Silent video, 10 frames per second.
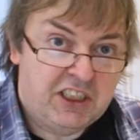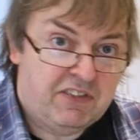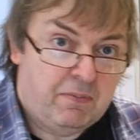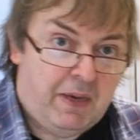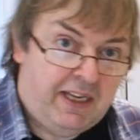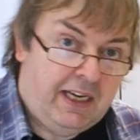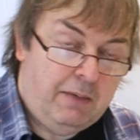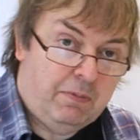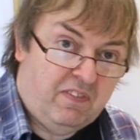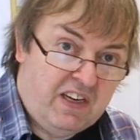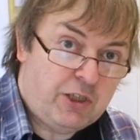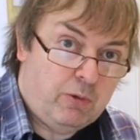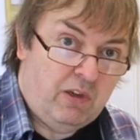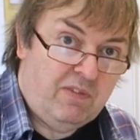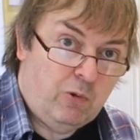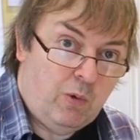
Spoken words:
this for making professional level